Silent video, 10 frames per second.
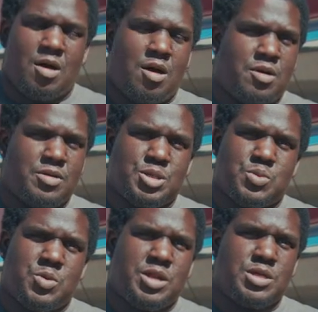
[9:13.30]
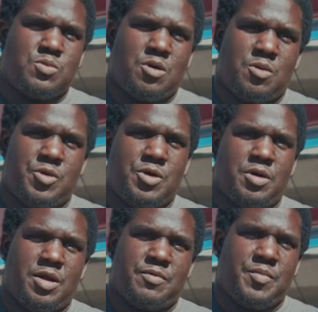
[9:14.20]
Oh, the sweetest woman
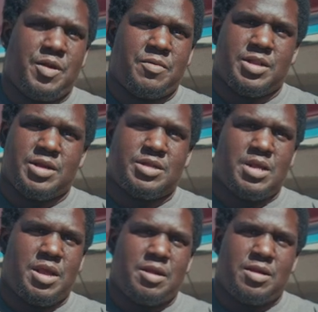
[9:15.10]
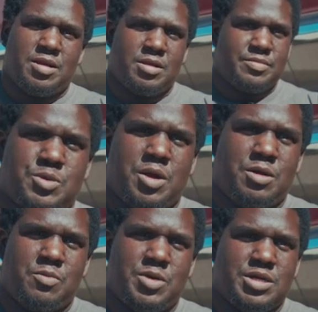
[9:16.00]
you'll ever meet right there. Tara, she's
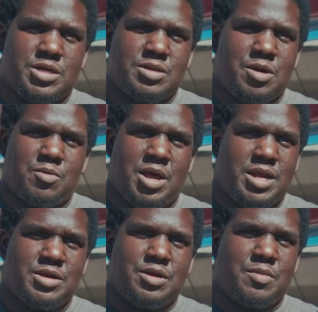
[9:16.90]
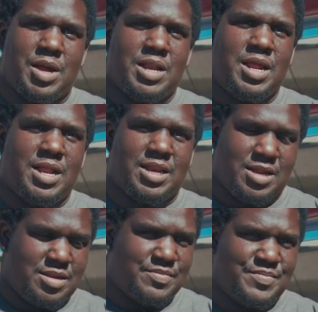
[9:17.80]
straight up with you. Don't lie to you about
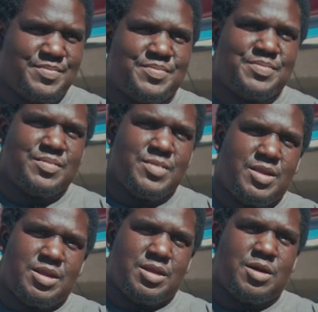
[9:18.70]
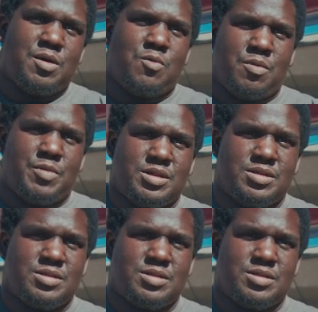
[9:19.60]
nothing. Good woman.